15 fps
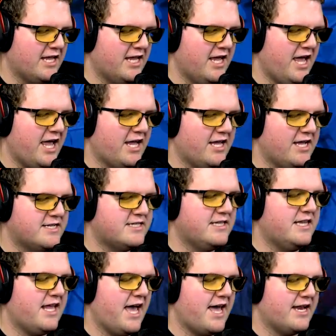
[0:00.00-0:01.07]
hey, it's in
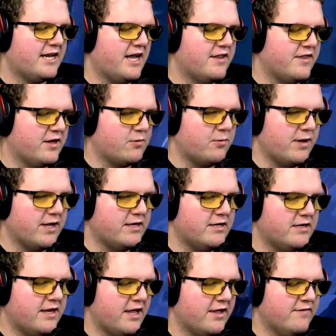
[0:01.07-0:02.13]
the attic, I think, Wade.
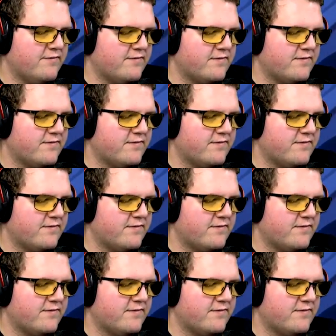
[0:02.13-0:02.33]
Yeah.